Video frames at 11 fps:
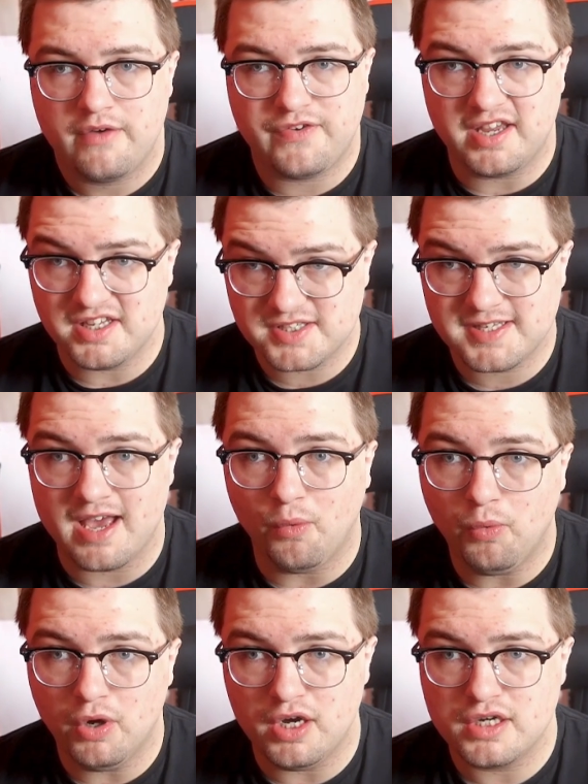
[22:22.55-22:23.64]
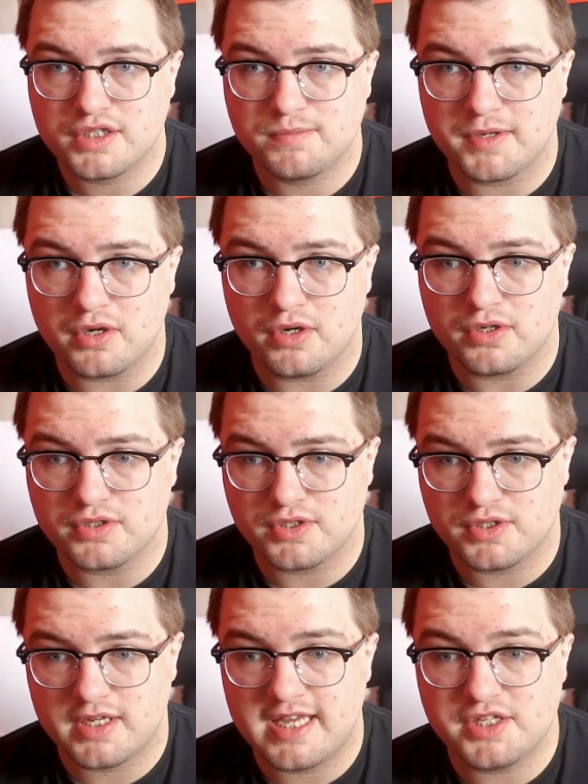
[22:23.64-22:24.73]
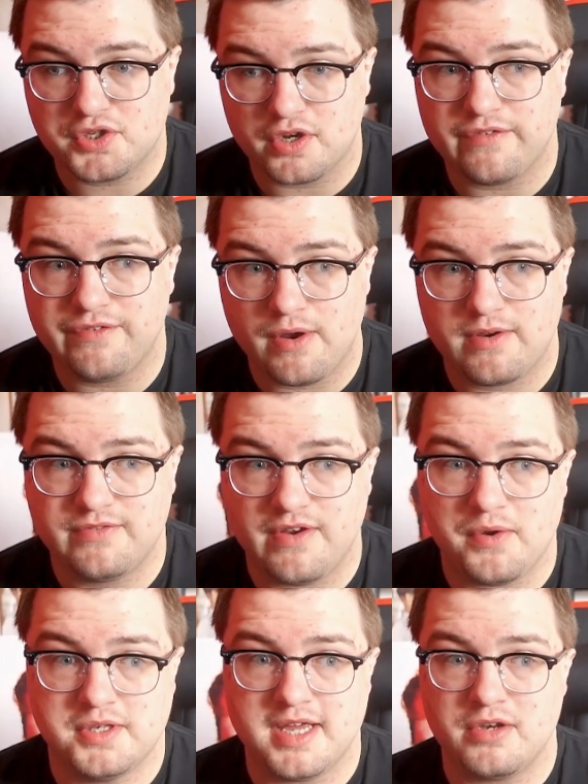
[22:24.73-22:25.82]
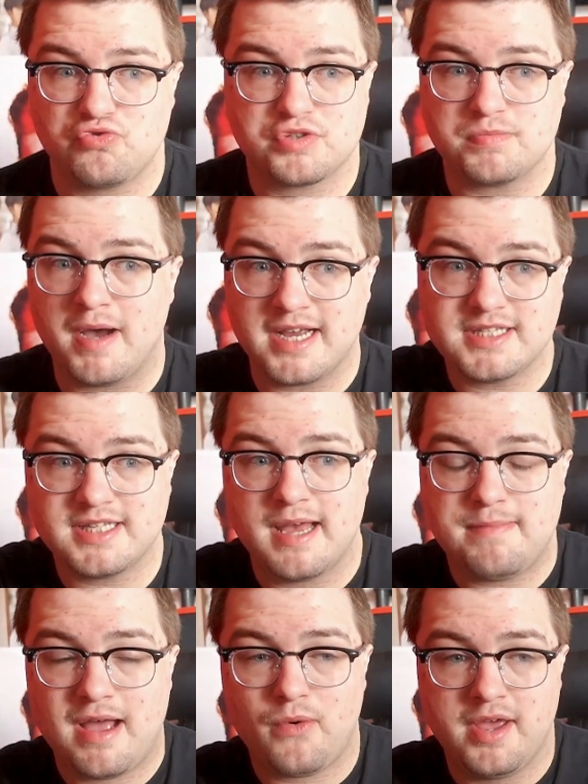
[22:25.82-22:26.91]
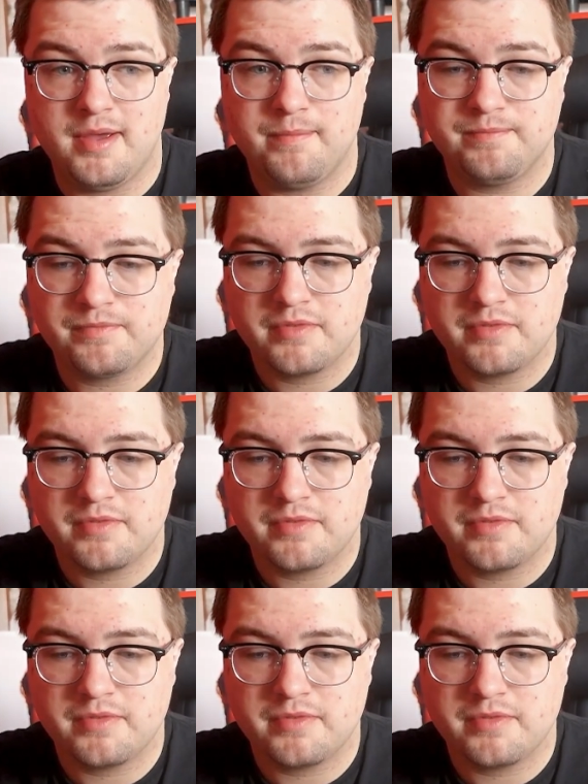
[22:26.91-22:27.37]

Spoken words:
things get worse, because he's got a very, very dangerous mindset about him.